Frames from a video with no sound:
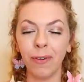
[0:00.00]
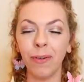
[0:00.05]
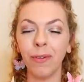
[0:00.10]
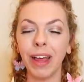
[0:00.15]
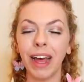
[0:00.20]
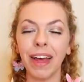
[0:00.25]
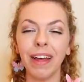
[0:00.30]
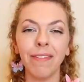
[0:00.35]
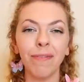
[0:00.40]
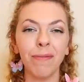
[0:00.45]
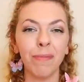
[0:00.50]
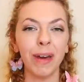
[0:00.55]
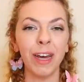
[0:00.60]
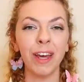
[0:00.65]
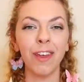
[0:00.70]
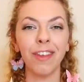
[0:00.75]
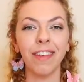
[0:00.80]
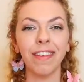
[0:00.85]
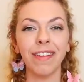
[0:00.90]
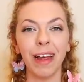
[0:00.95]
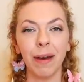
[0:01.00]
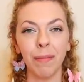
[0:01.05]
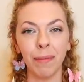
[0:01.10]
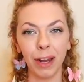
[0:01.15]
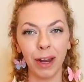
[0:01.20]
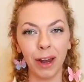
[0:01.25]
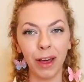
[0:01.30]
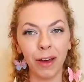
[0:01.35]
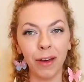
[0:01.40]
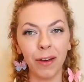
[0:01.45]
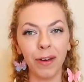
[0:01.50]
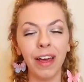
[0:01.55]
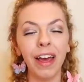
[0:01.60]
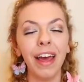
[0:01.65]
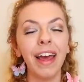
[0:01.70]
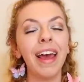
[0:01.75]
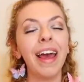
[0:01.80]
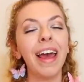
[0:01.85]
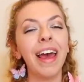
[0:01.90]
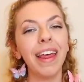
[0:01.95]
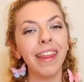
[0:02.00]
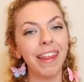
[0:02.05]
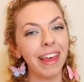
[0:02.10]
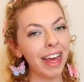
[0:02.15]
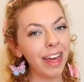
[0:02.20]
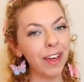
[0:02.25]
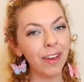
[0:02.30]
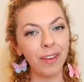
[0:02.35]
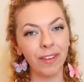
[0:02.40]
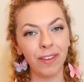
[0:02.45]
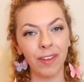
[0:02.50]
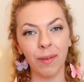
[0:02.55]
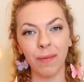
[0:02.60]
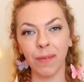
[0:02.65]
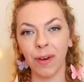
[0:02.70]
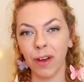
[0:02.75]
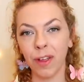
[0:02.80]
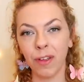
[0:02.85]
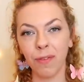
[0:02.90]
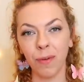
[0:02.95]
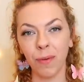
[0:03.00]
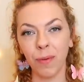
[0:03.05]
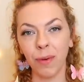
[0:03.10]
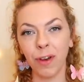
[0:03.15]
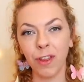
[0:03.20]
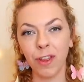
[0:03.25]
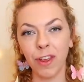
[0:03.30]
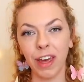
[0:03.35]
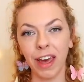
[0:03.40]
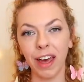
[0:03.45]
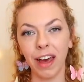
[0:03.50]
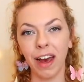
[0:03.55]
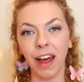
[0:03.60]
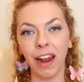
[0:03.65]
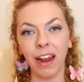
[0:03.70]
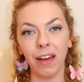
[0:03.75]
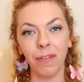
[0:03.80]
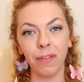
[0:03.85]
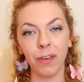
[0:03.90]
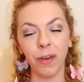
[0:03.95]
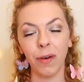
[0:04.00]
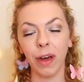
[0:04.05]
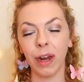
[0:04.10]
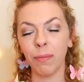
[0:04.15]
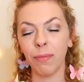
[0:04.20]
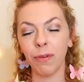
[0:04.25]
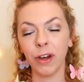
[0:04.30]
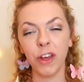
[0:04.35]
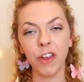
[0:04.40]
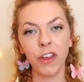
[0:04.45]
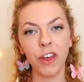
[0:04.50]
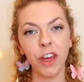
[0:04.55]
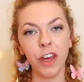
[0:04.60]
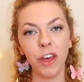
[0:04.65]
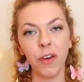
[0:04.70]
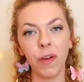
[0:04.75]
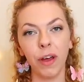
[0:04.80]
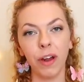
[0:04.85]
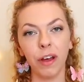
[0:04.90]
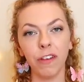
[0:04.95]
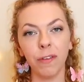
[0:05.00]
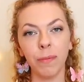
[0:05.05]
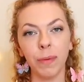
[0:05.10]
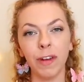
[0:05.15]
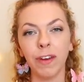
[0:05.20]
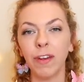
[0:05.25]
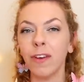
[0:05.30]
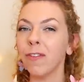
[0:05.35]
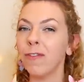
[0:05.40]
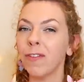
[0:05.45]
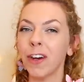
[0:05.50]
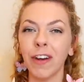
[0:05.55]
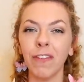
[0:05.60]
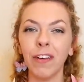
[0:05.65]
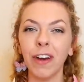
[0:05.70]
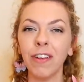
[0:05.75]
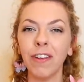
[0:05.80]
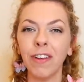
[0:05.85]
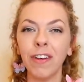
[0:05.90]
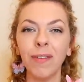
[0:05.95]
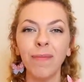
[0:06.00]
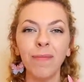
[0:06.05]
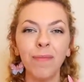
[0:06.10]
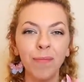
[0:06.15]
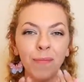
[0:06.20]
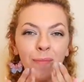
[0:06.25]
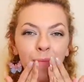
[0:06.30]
all that information is down below. Thank you so much for watching. I love you and appreciate you, and I'll speak to you very, very soon.